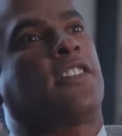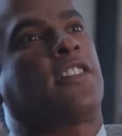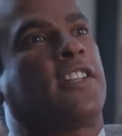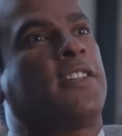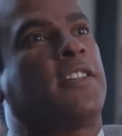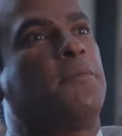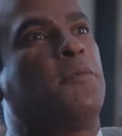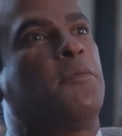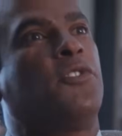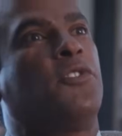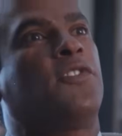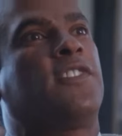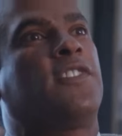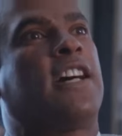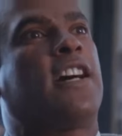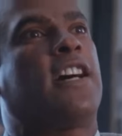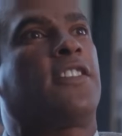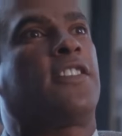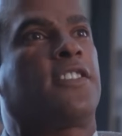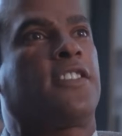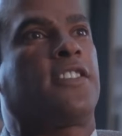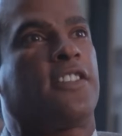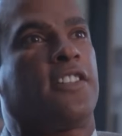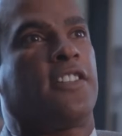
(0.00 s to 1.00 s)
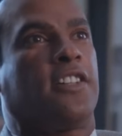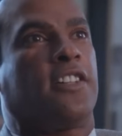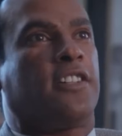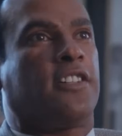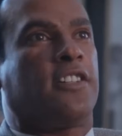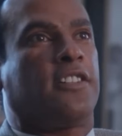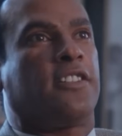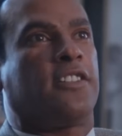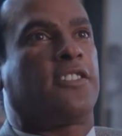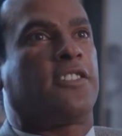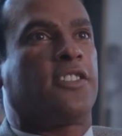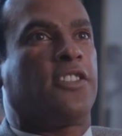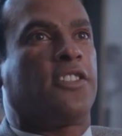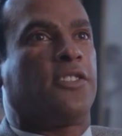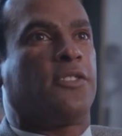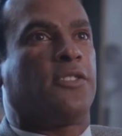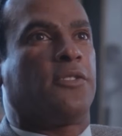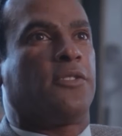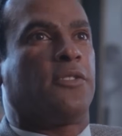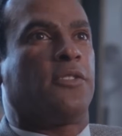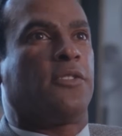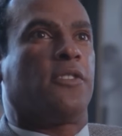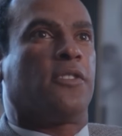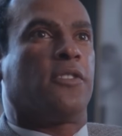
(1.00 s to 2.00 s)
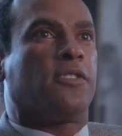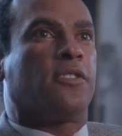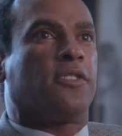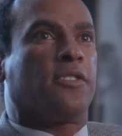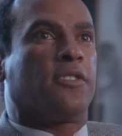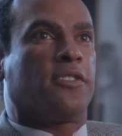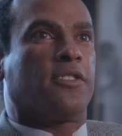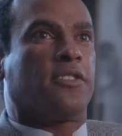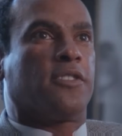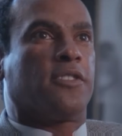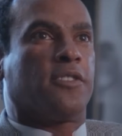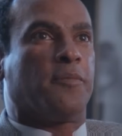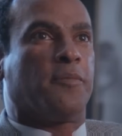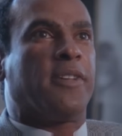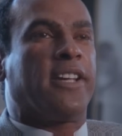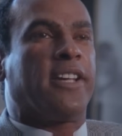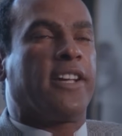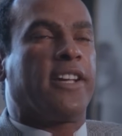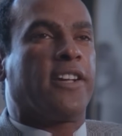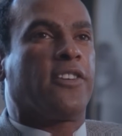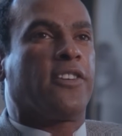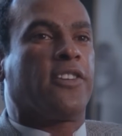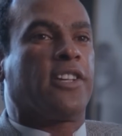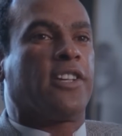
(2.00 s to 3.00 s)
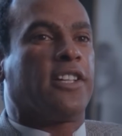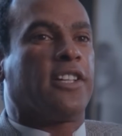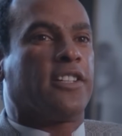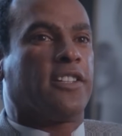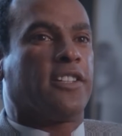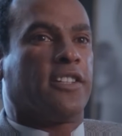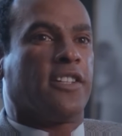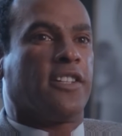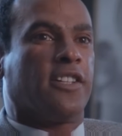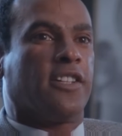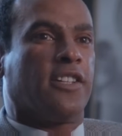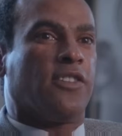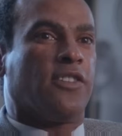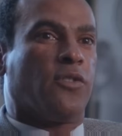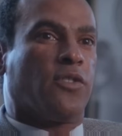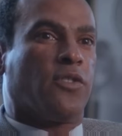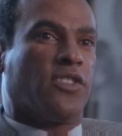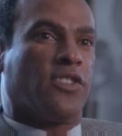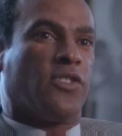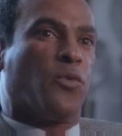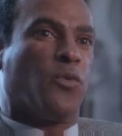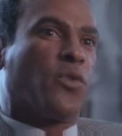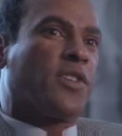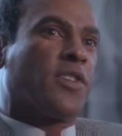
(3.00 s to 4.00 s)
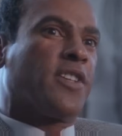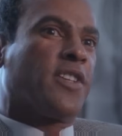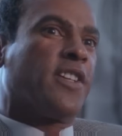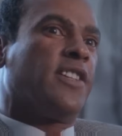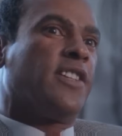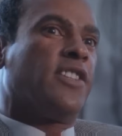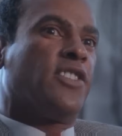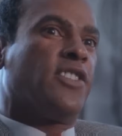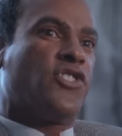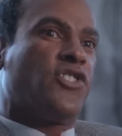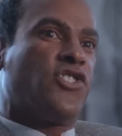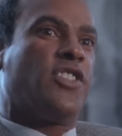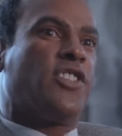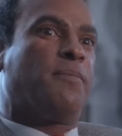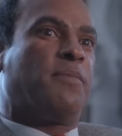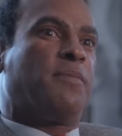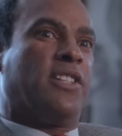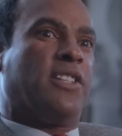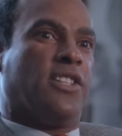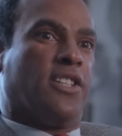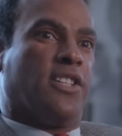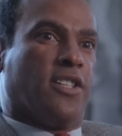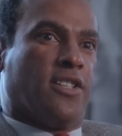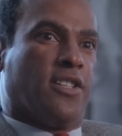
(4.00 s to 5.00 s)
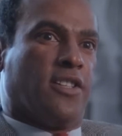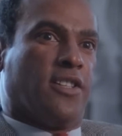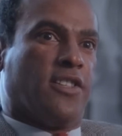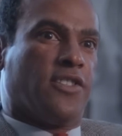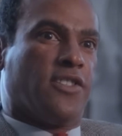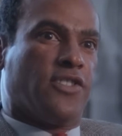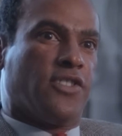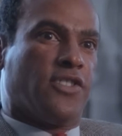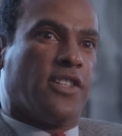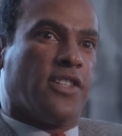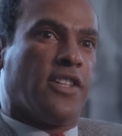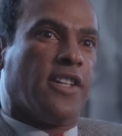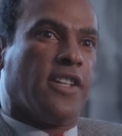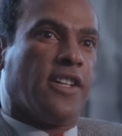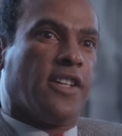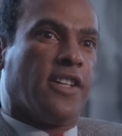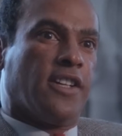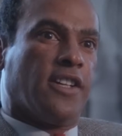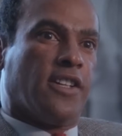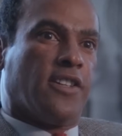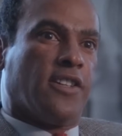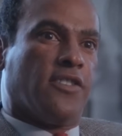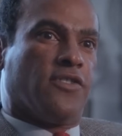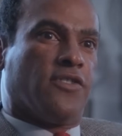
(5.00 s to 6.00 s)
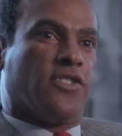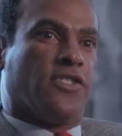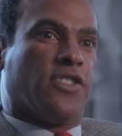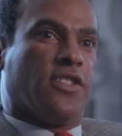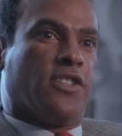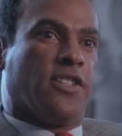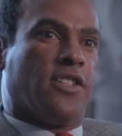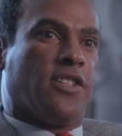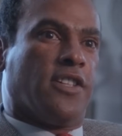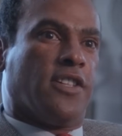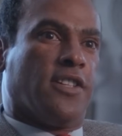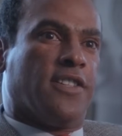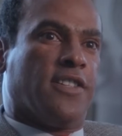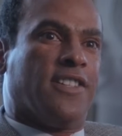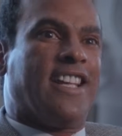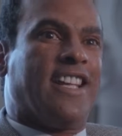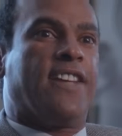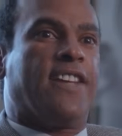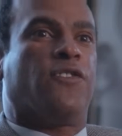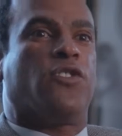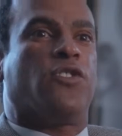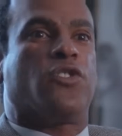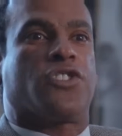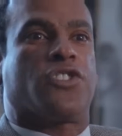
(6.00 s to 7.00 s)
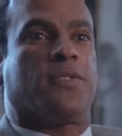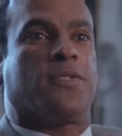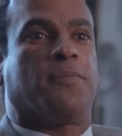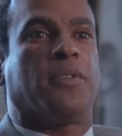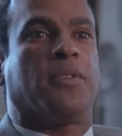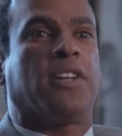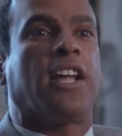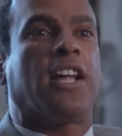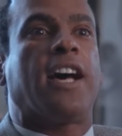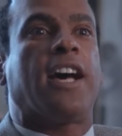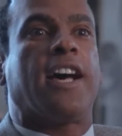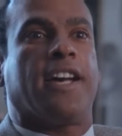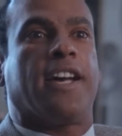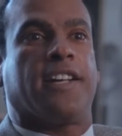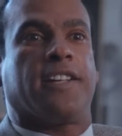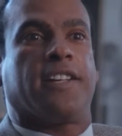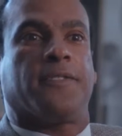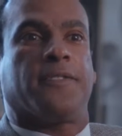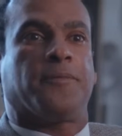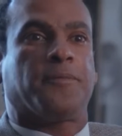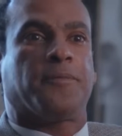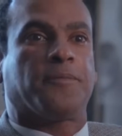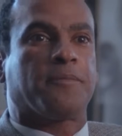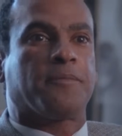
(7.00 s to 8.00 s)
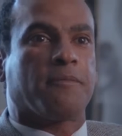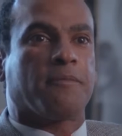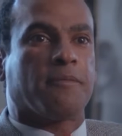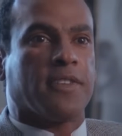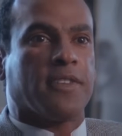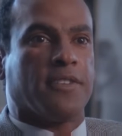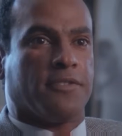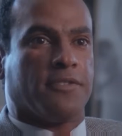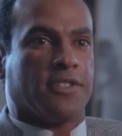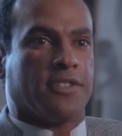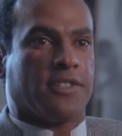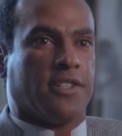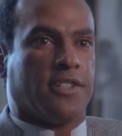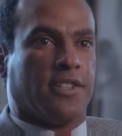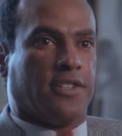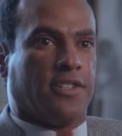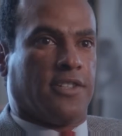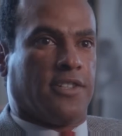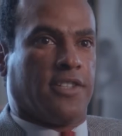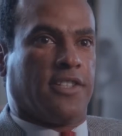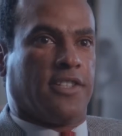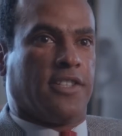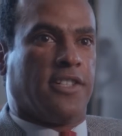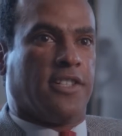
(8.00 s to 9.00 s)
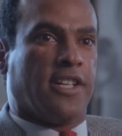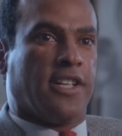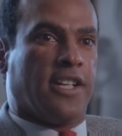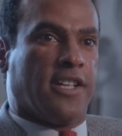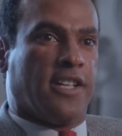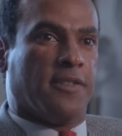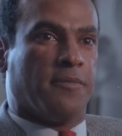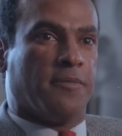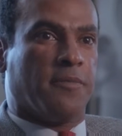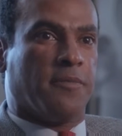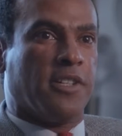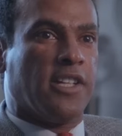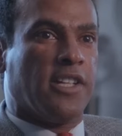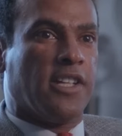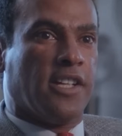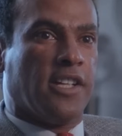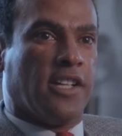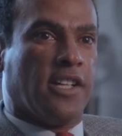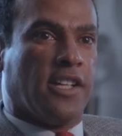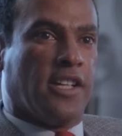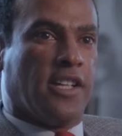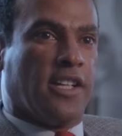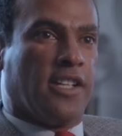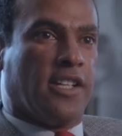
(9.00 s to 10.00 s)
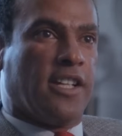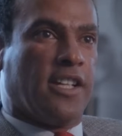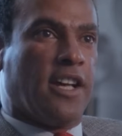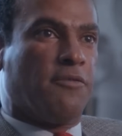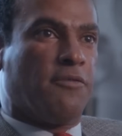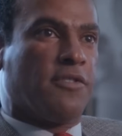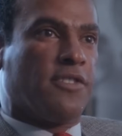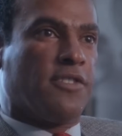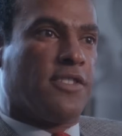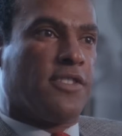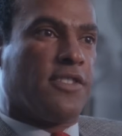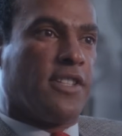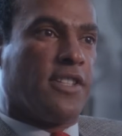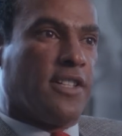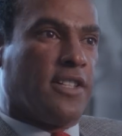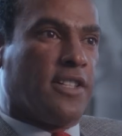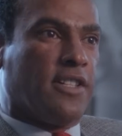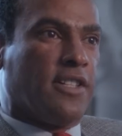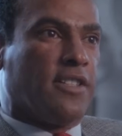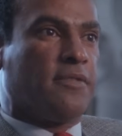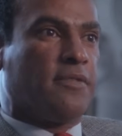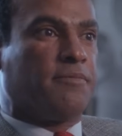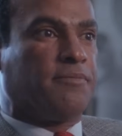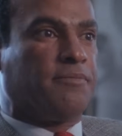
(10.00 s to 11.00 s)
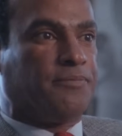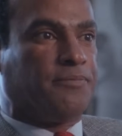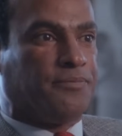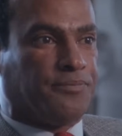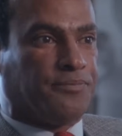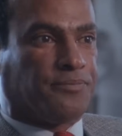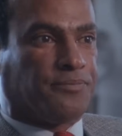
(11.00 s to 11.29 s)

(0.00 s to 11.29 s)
he moved out to the Bay Area in order to work in the shipping yards. It was a naval supply, it was called at the time, and that was the